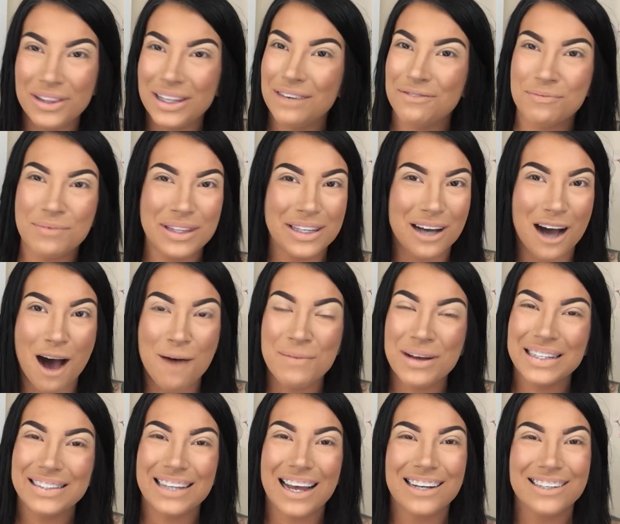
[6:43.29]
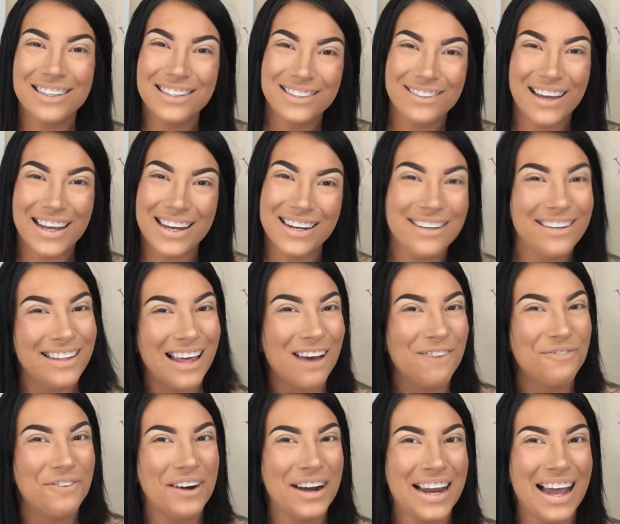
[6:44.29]
Leave them in the comment section so I can do
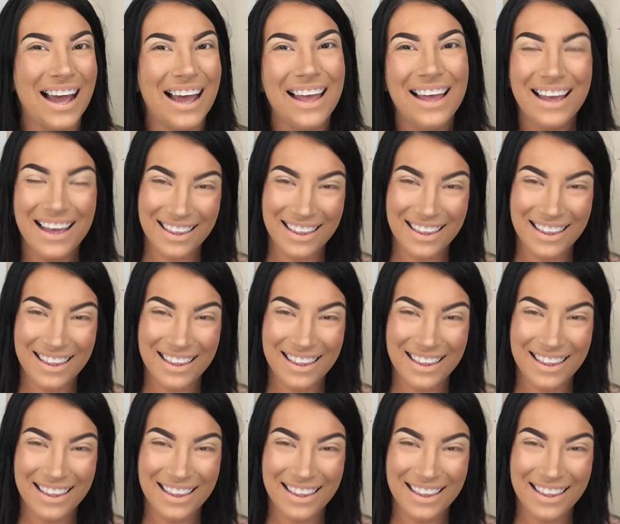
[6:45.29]
that for you.